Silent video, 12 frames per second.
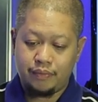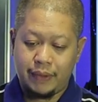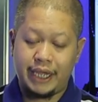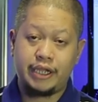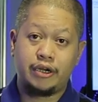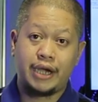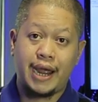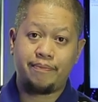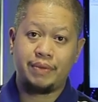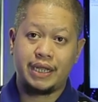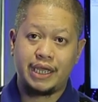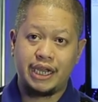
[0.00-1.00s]
make your
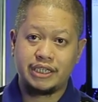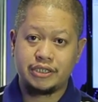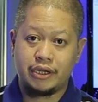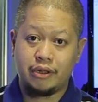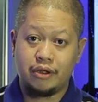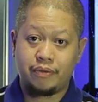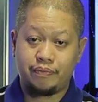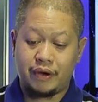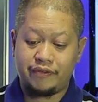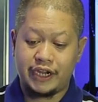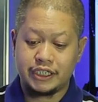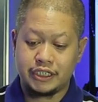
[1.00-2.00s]
application look
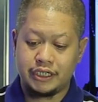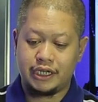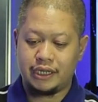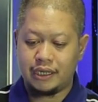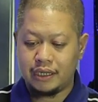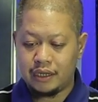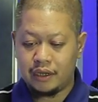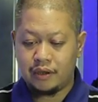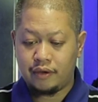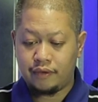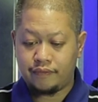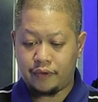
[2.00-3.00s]
professional.
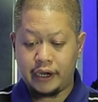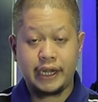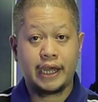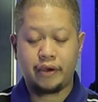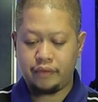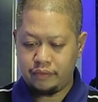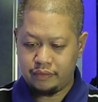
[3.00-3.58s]
For now,